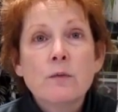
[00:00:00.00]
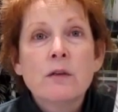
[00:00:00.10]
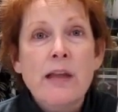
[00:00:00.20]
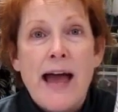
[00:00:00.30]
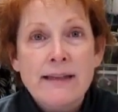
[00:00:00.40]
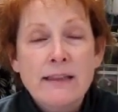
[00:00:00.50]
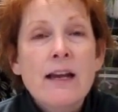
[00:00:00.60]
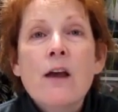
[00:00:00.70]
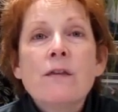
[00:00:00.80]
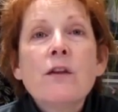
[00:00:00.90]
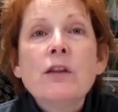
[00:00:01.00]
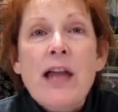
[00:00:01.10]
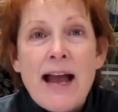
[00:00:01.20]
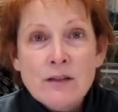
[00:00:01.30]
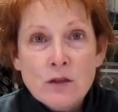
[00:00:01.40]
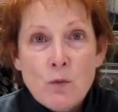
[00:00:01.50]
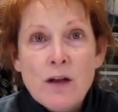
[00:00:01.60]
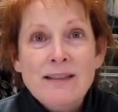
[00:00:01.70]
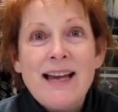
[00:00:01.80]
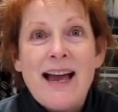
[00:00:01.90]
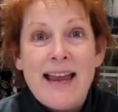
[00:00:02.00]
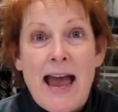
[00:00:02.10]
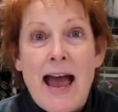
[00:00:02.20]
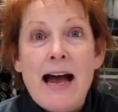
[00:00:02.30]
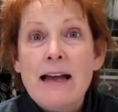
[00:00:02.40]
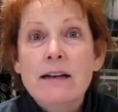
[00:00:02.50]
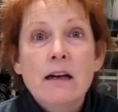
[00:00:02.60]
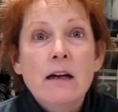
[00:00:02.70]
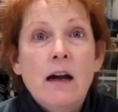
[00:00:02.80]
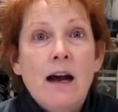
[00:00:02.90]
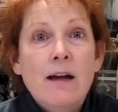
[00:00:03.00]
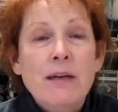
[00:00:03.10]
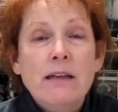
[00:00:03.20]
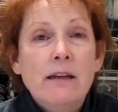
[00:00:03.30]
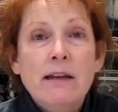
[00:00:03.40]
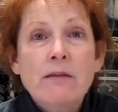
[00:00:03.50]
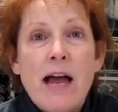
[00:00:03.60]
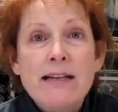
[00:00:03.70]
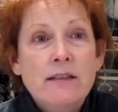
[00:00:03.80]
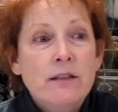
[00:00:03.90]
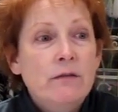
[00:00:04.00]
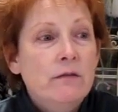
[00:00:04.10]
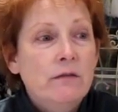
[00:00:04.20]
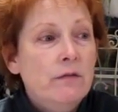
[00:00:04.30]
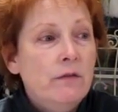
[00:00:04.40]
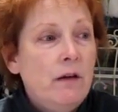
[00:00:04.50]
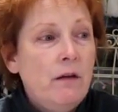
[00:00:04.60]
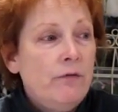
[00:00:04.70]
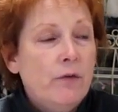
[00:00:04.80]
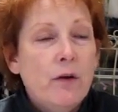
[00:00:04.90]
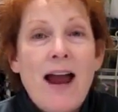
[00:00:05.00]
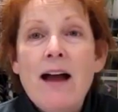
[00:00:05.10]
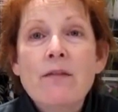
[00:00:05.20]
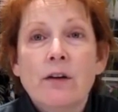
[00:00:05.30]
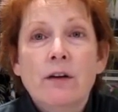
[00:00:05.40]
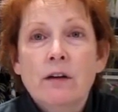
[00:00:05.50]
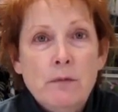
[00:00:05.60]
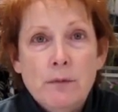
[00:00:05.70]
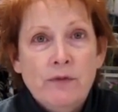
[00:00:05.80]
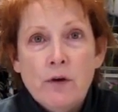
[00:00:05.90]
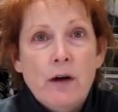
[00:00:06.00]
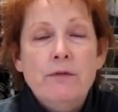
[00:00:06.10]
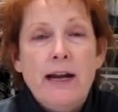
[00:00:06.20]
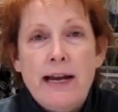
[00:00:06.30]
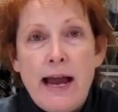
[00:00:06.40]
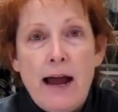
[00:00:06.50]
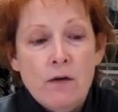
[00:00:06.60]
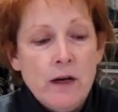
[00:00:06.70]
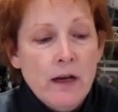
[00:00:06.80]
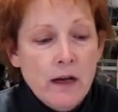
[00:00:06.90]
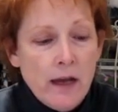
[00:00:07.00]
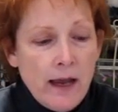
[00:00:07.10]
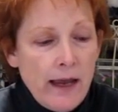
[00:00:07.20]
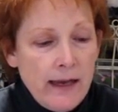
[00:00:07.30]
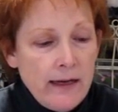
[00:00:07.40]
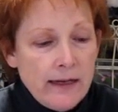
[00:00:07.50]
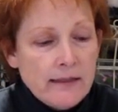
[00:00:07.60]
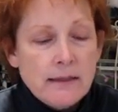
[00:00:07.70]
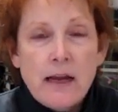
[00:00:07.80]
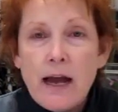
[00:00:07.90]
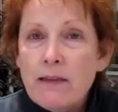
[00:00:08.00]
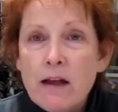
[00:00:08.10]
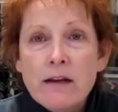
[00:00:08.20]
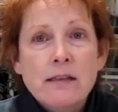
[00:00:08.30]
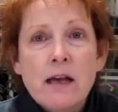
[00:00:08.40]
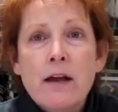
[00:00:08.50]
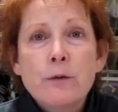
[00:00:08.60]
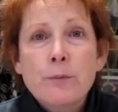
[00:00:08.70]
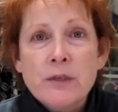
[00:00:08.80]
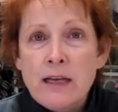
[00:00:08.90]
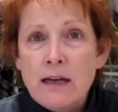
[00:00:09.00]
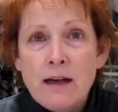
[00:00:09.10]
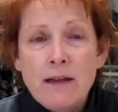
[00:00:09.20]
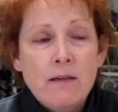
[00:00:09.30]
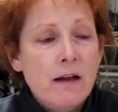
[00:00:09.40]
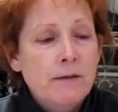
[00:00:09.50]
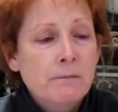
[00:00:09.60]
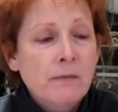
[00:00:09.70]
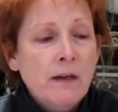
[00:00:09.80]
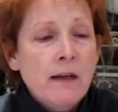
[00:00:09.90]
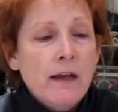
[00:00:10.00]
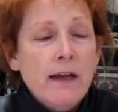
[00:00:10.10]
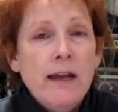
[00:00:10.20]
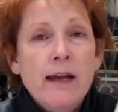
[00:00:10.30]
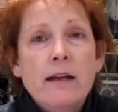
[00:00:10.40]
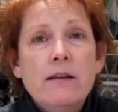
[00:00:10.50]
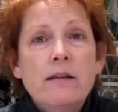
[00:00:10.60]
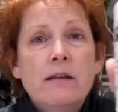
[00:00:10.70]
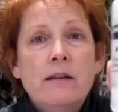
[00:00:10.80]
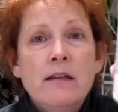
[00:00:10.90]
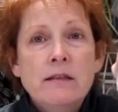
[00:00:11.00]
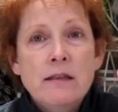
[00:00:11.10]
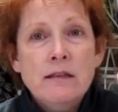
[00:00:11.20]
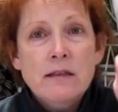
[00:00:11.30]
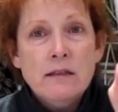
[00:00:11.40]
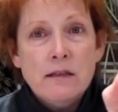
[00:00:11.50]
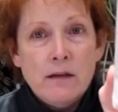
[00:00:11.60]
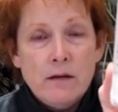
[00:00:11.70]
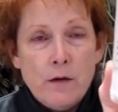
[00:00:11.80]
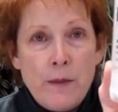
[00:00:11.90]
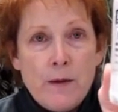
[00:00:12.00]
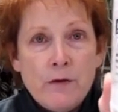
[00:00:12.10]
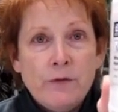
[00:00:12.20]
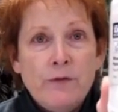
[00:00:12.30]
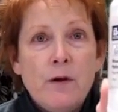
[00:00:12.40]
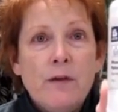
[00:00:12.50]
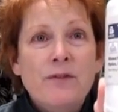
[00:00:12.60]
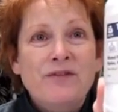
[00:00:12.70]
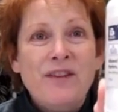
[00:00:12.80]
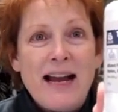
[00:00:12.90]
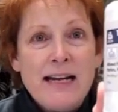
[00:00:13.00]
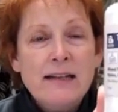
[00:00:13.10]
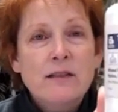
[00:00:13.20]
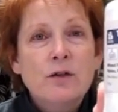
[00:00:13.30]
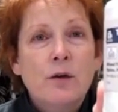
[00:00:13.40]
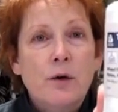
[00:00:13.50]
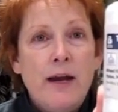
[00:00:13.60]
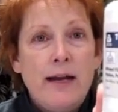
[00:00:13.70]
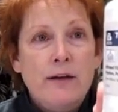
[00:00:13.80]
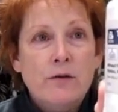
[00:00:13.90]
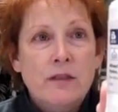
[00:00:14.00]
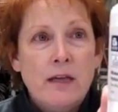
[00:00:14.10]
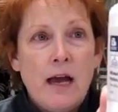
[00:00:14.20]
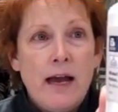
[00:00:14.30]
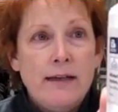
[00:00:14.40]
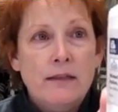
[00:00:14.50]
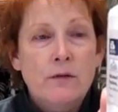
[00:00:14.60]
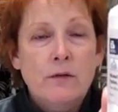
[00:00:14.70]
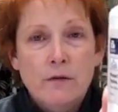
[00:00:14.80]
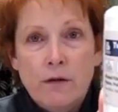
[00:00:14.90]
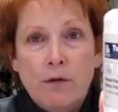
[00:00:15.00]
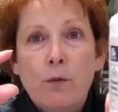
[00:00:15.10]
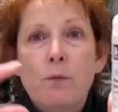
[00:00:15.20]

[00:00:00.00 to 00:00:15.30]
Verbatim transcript: will last. The last ones I had, I mean, they lasted forever before I ran out and it's nylon. It's 100% nylon, and this is the the the finest grade or size or uh,